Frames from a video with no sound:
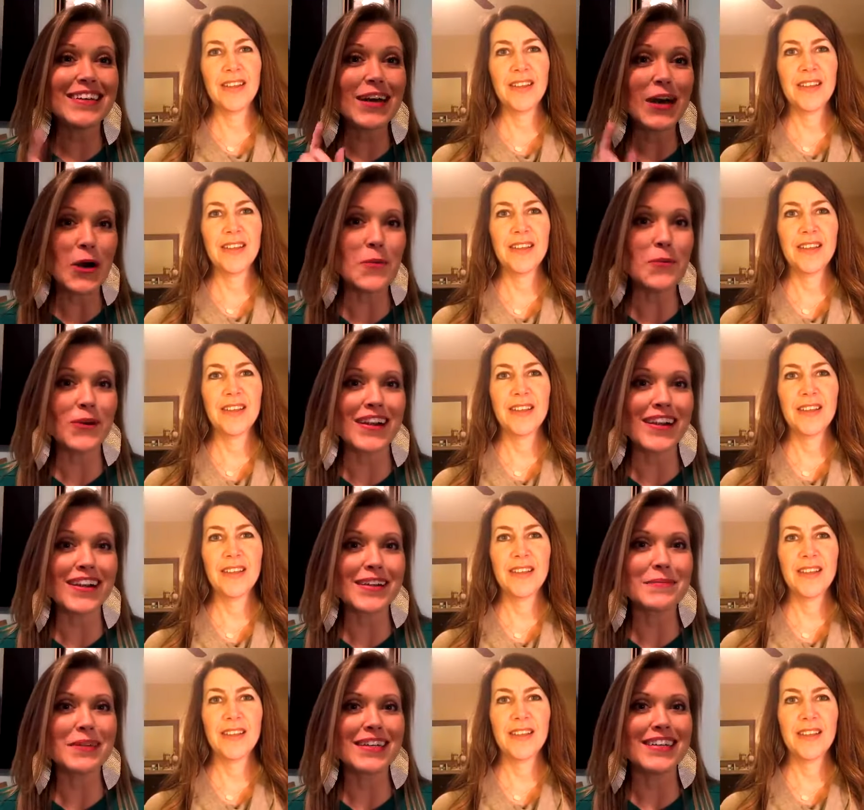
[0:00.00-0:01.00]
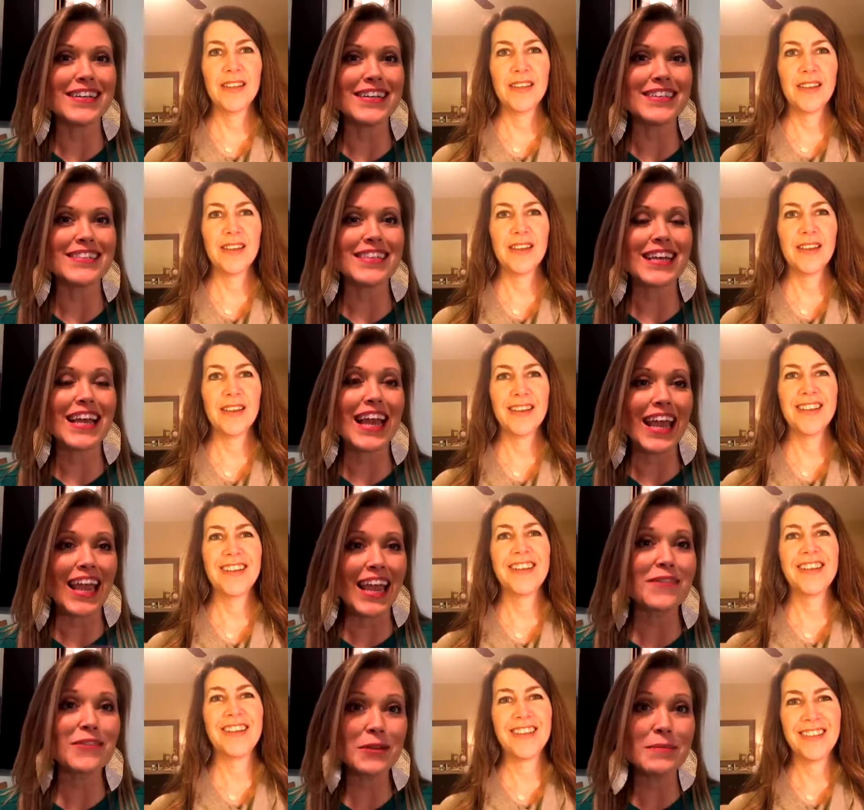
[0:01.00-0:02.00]
Speaker 1: homework because
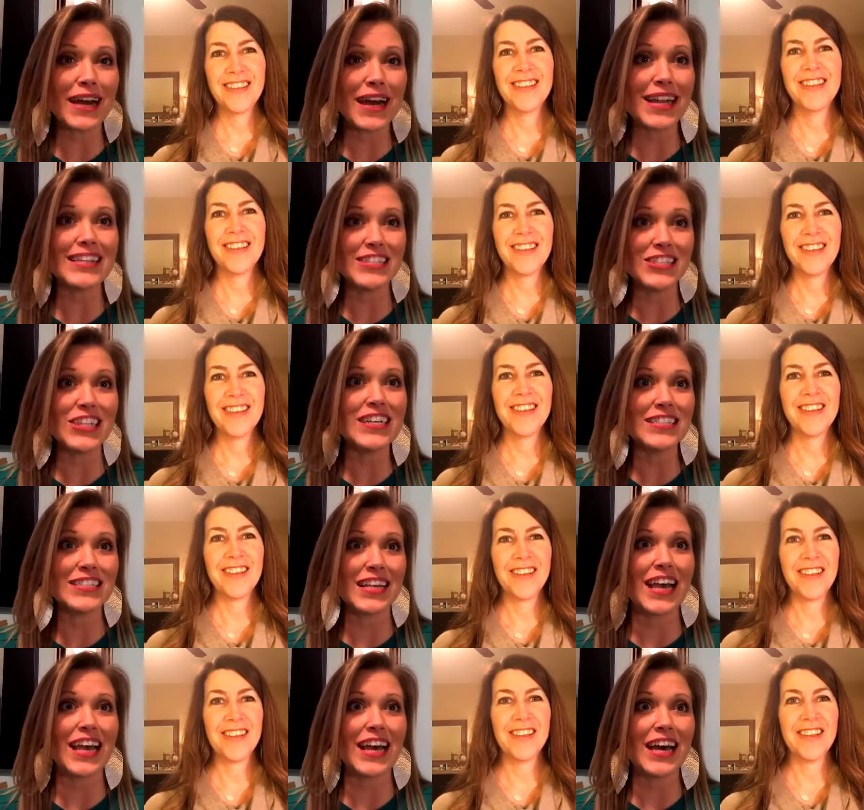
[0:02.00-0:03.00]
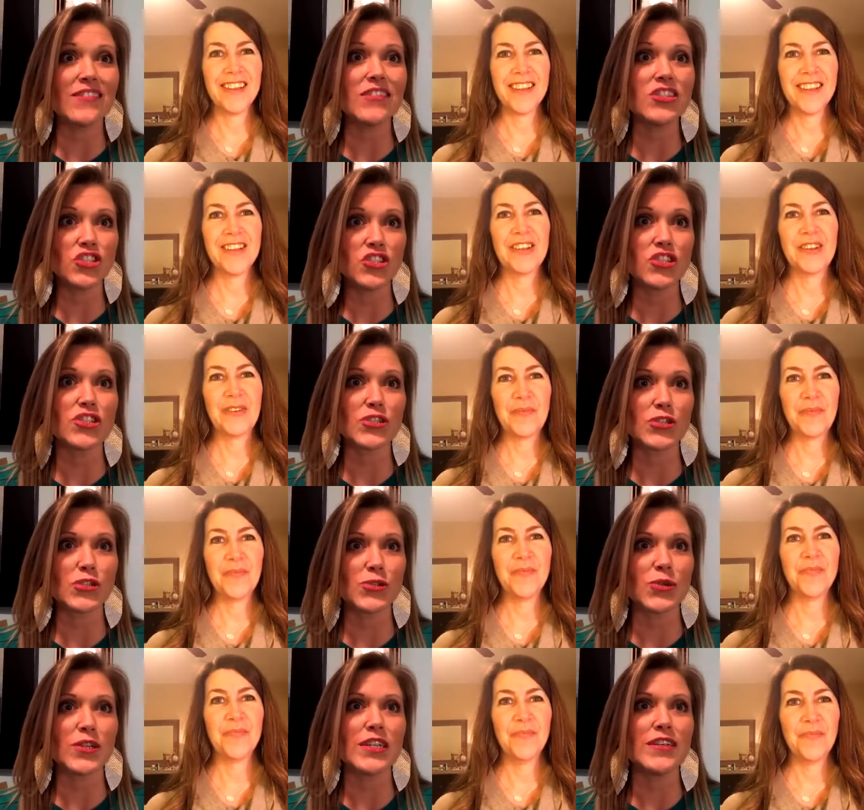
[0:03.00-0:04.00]
everybody does have a sugar
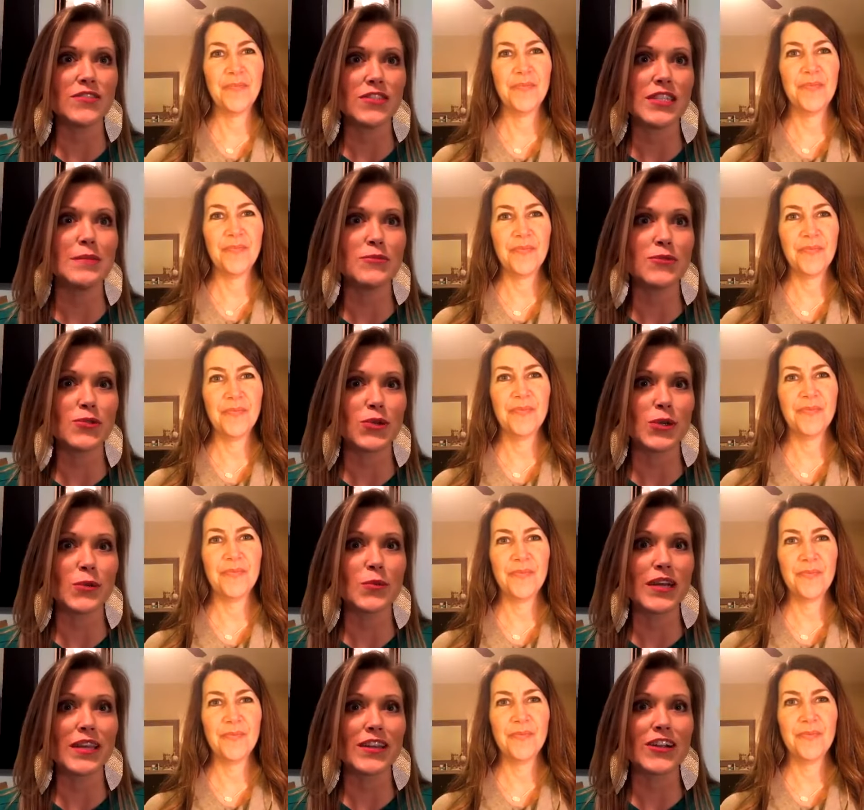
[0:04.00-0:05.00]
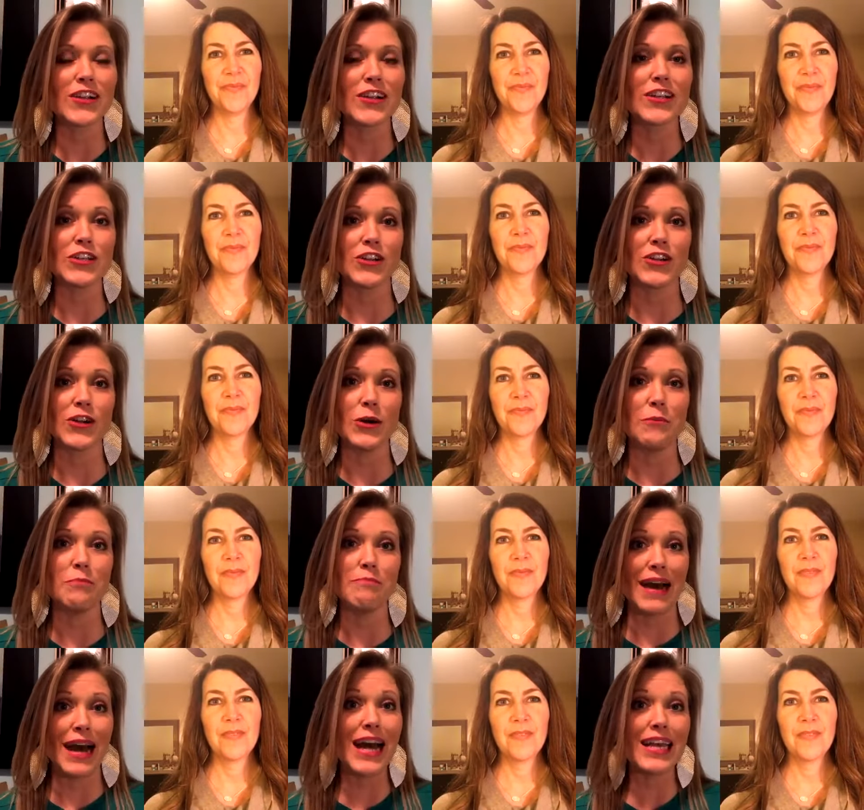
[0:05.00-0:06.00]
story of some sort, whether you're on
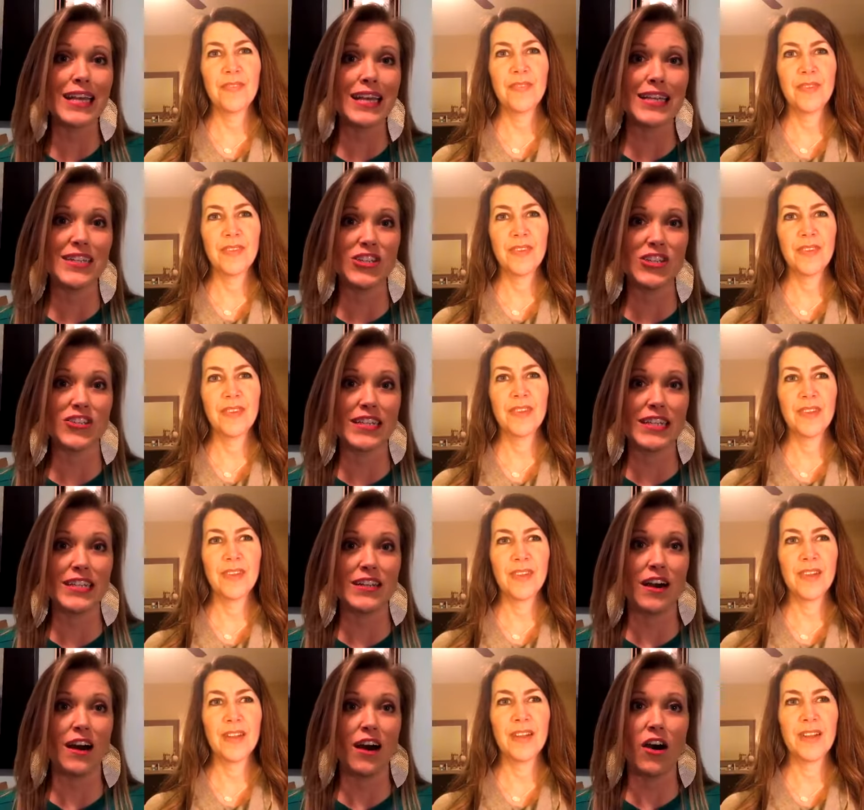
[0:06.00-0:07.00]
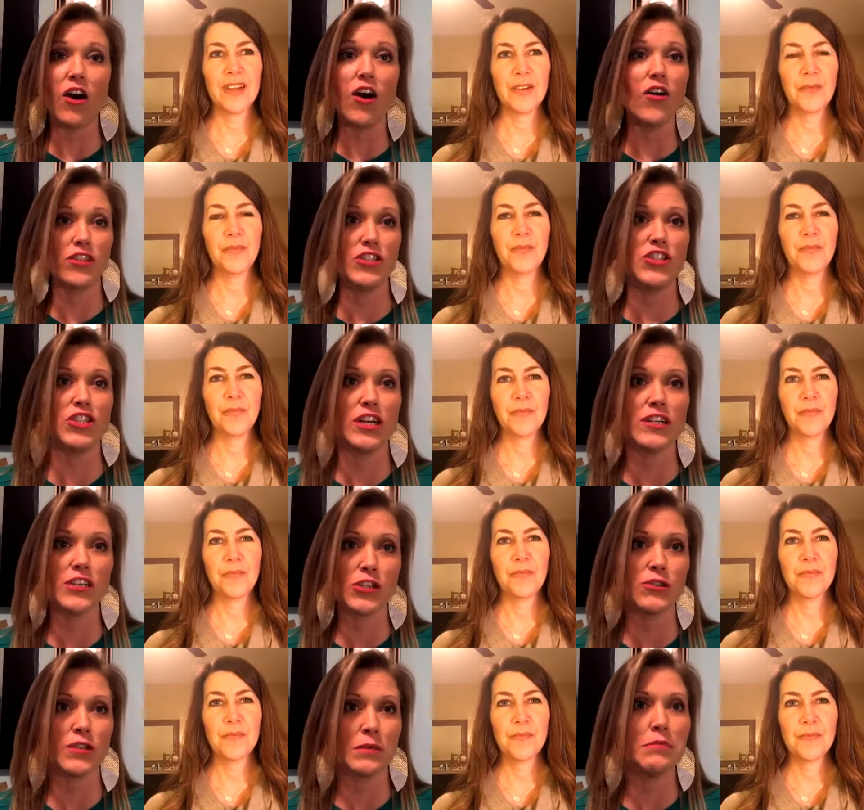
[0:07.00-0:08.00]
my end and you're eating all the junk
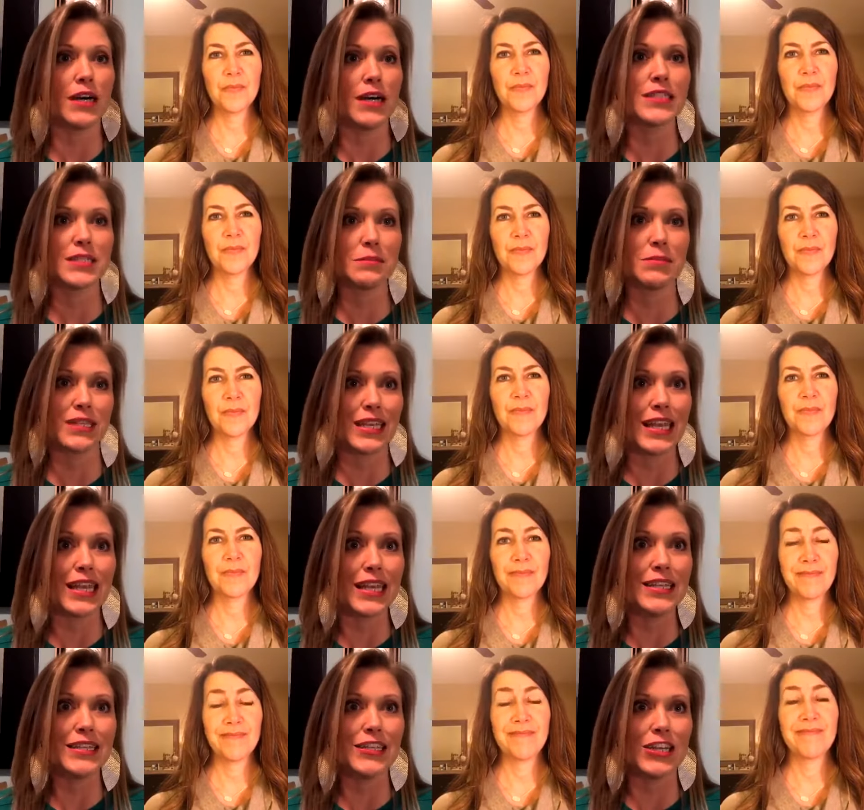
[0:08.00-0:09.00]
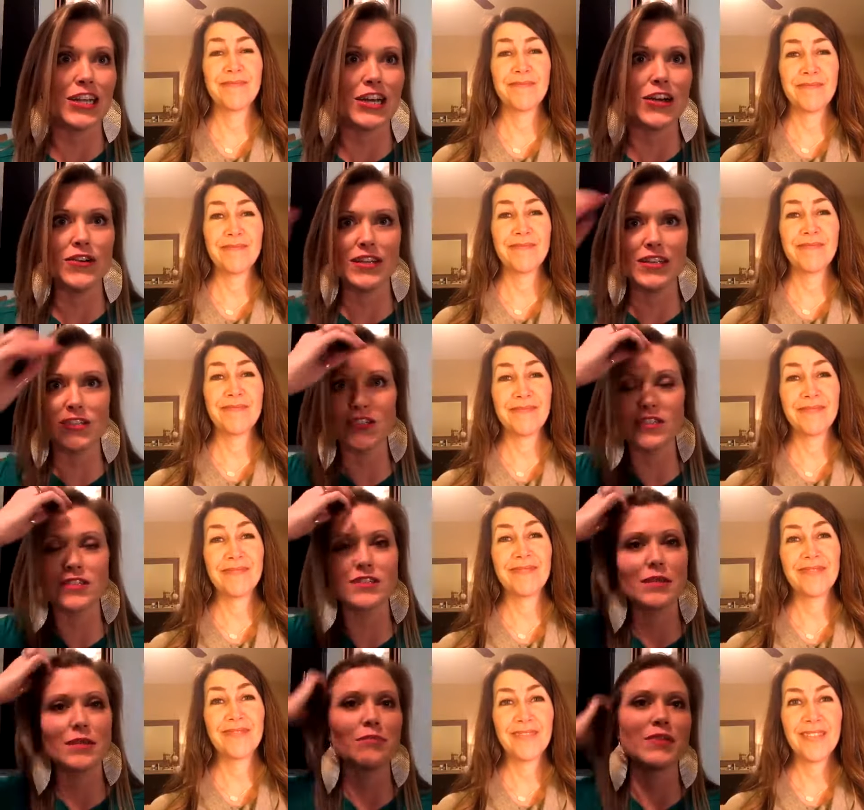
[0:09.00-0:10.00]
you can possibly eat, you know, and it's just
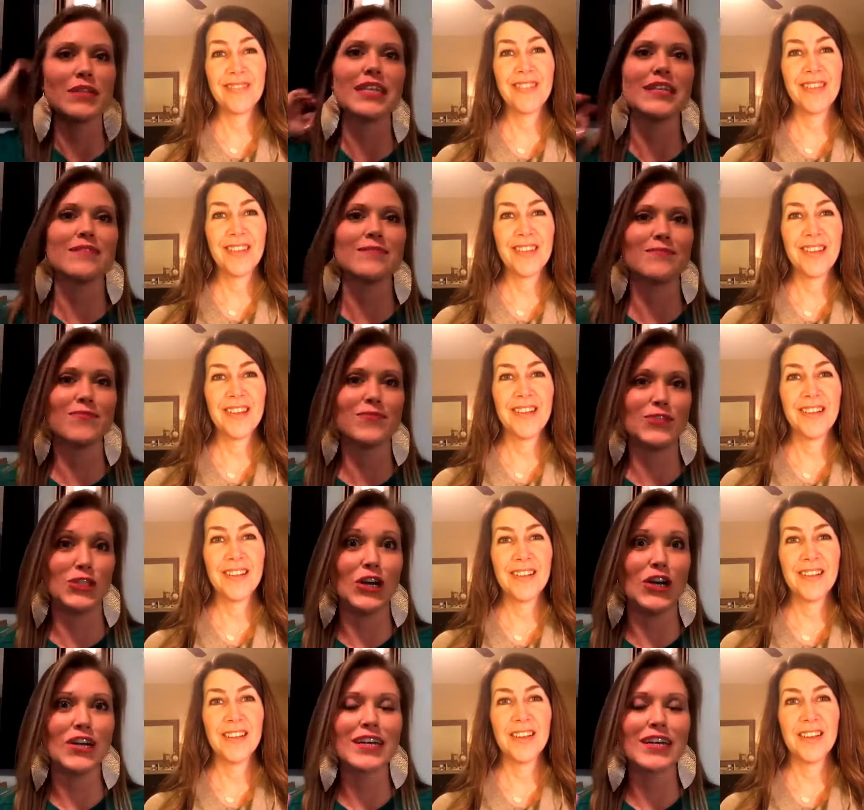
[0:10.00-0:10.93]
complete junk,